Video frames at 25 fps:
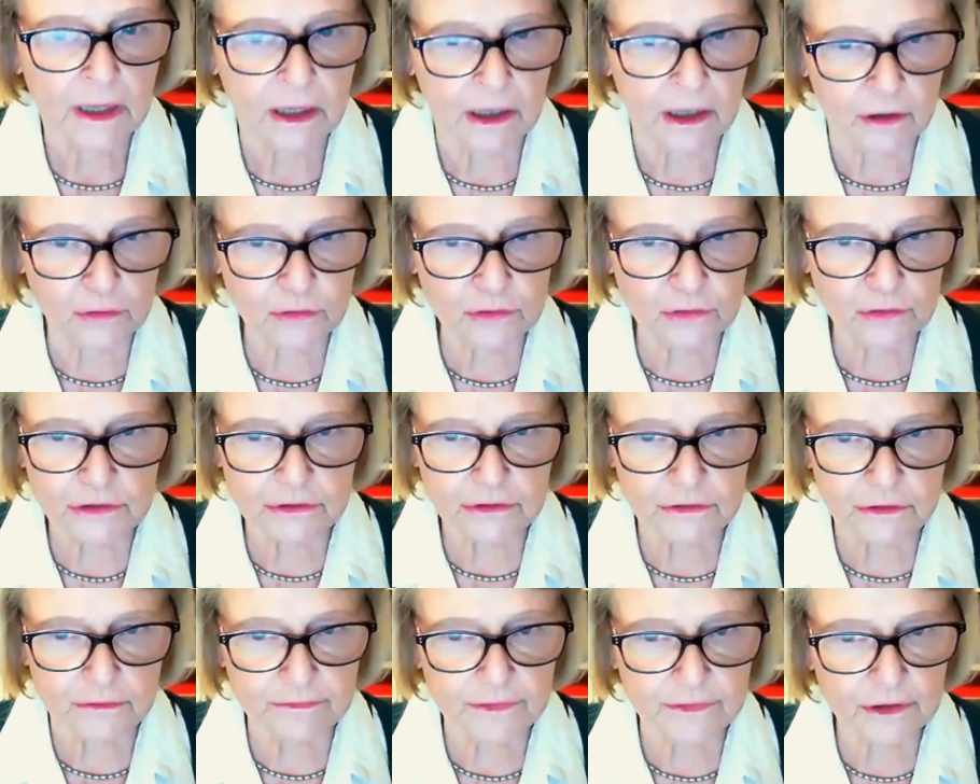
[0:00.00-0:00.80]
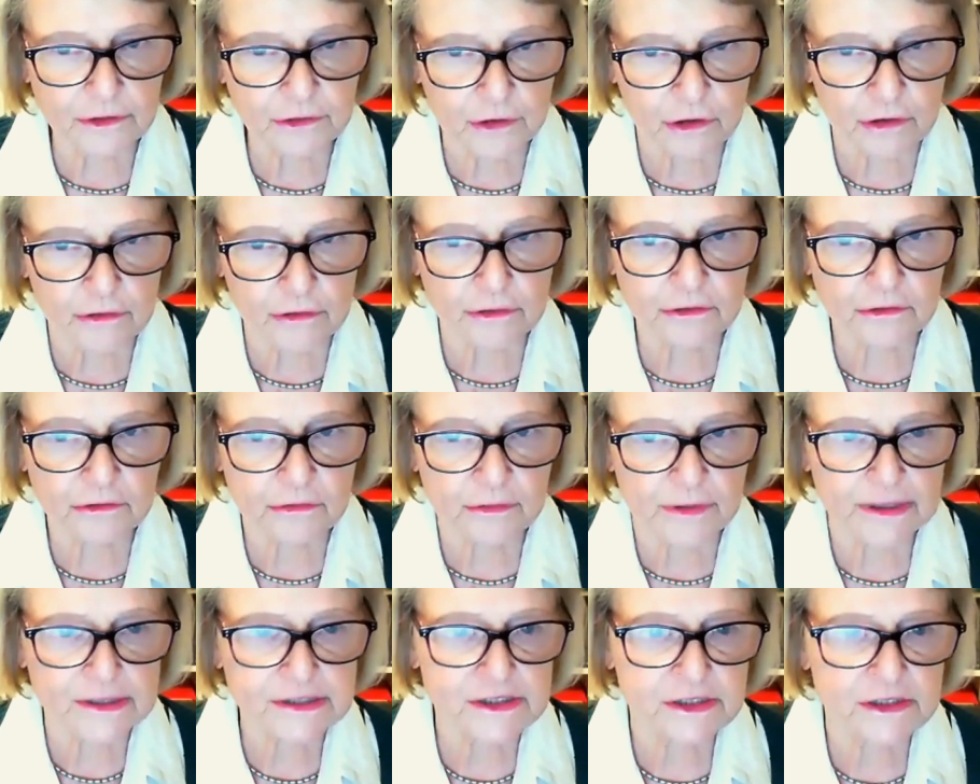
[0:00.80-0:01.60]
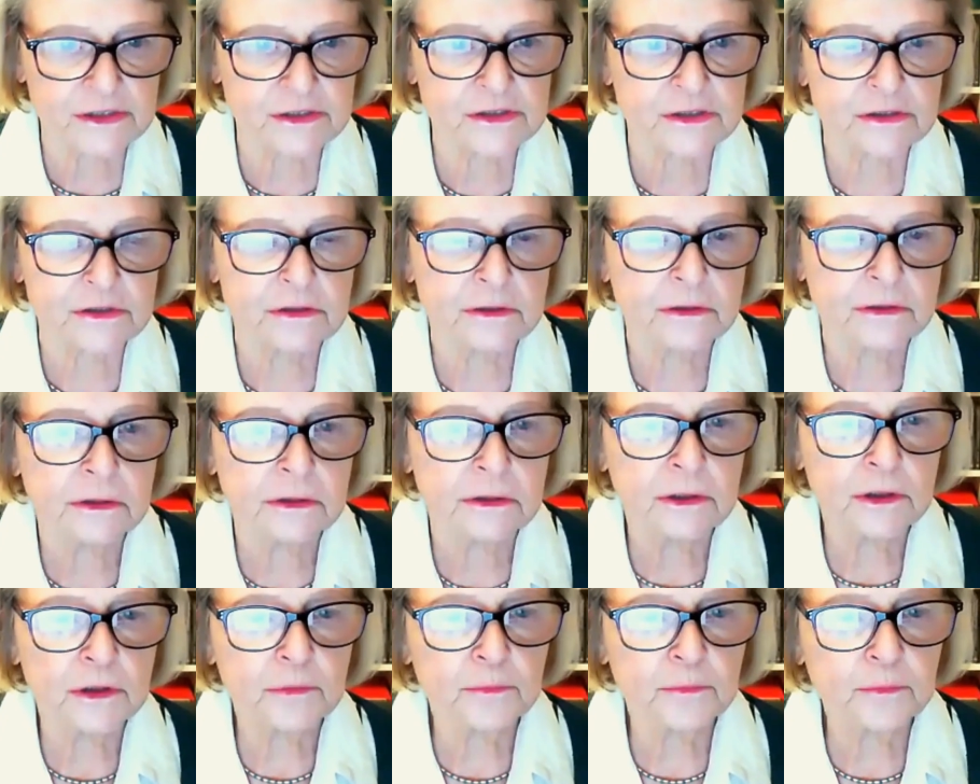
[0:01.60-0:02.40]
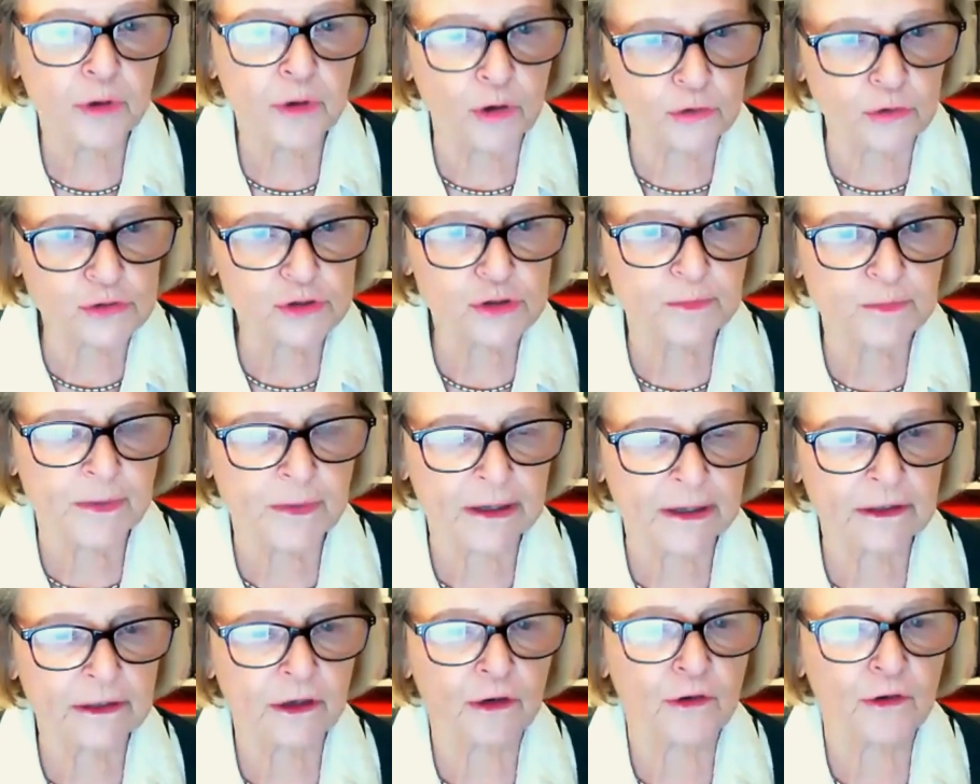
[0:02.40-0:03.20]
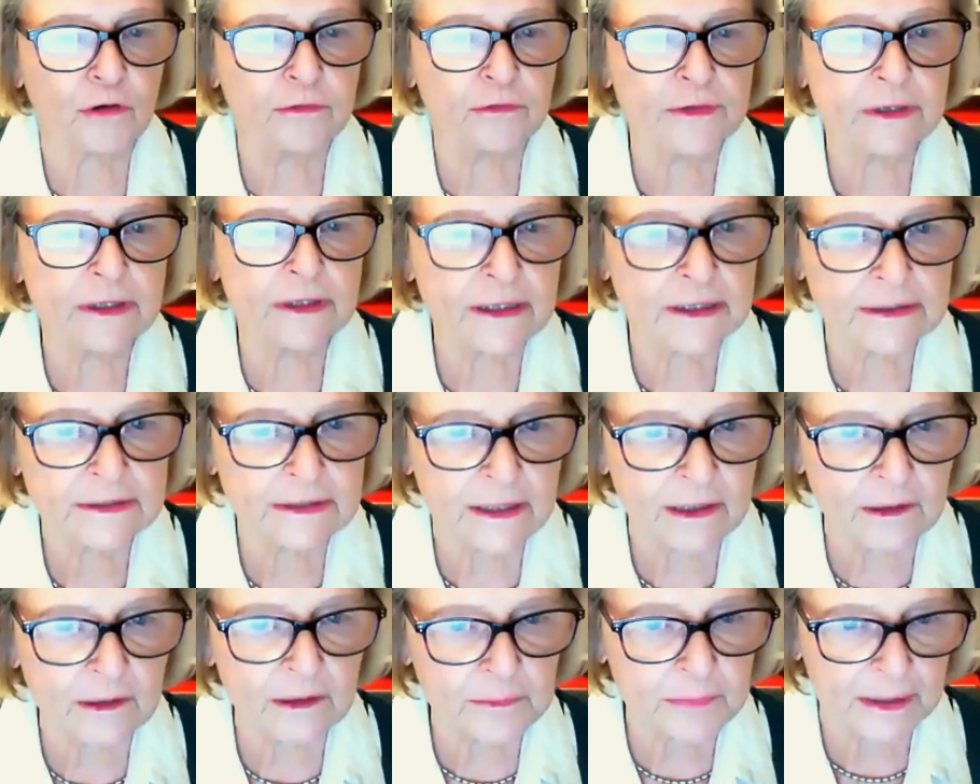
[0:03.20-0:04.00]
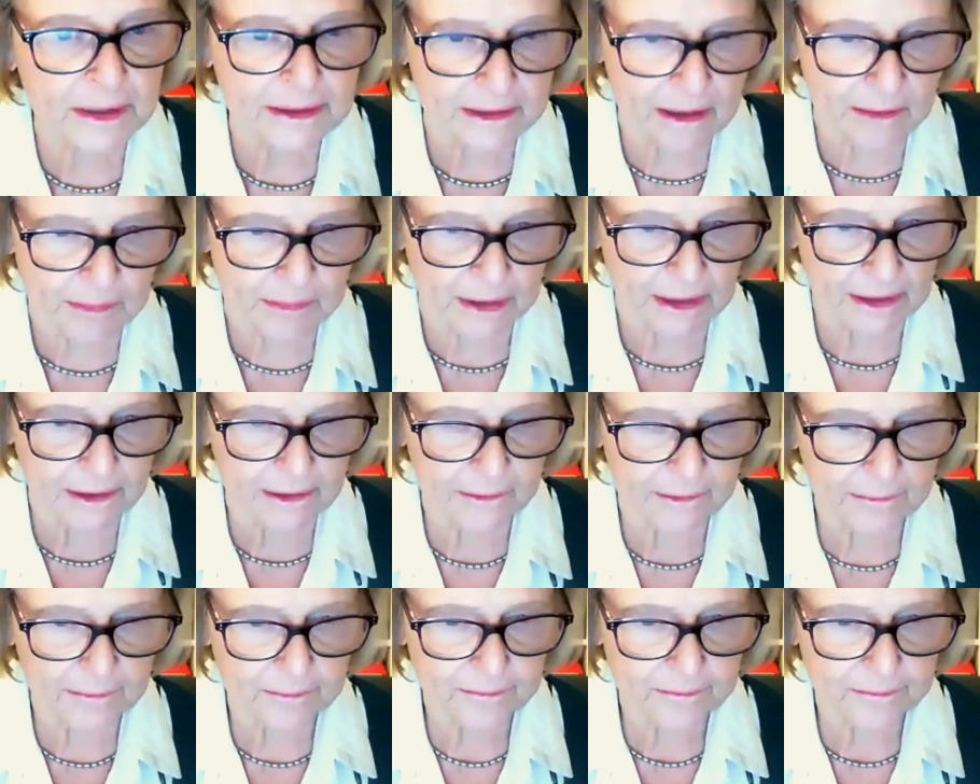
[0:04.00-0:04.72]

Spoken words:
out of the current crisis posed by the COVID-19 pandemic.